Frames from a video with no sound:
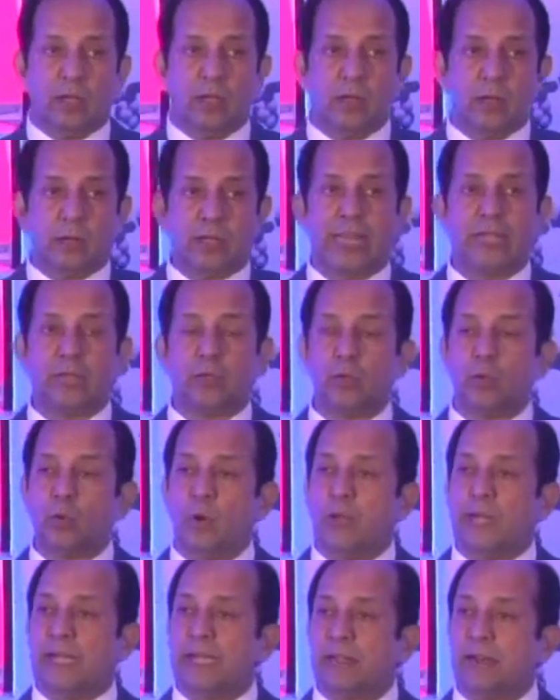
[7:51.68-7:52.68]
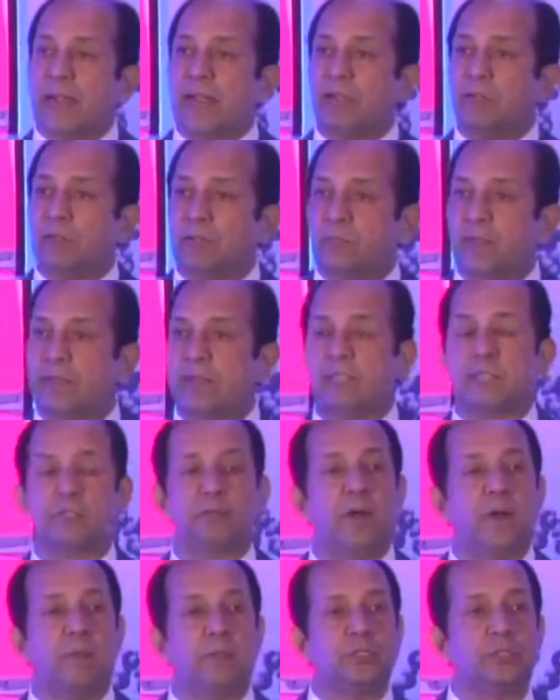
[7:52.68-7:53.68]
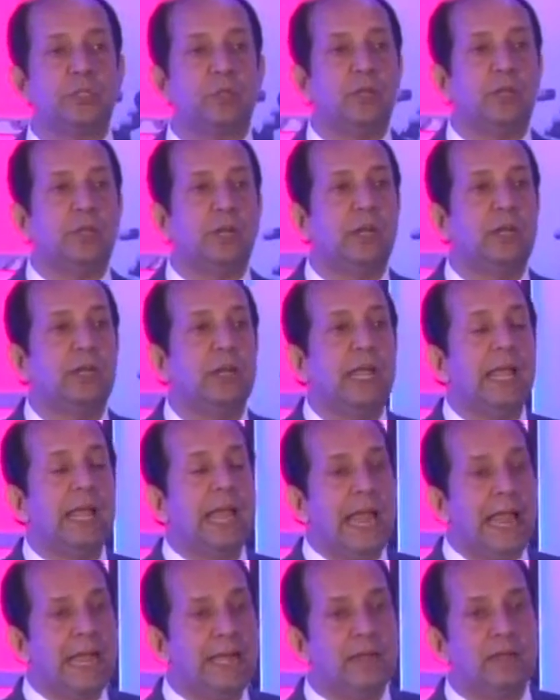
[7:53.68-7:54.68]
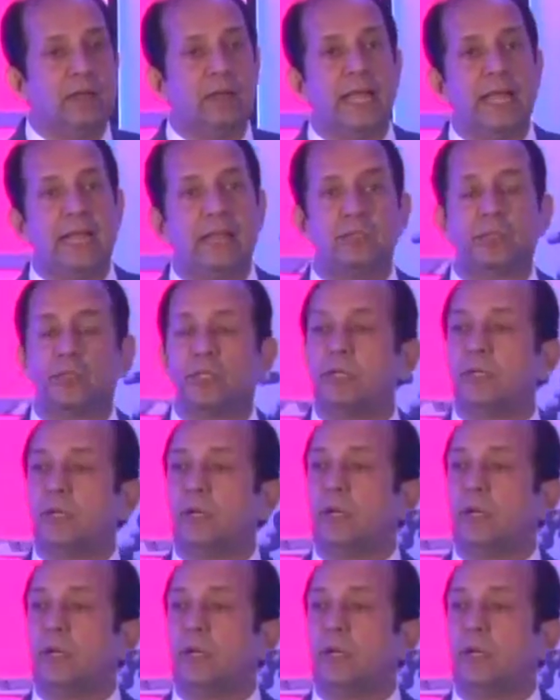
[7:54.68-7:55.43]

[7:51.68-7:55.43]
get to interact with various pharmaceutical and health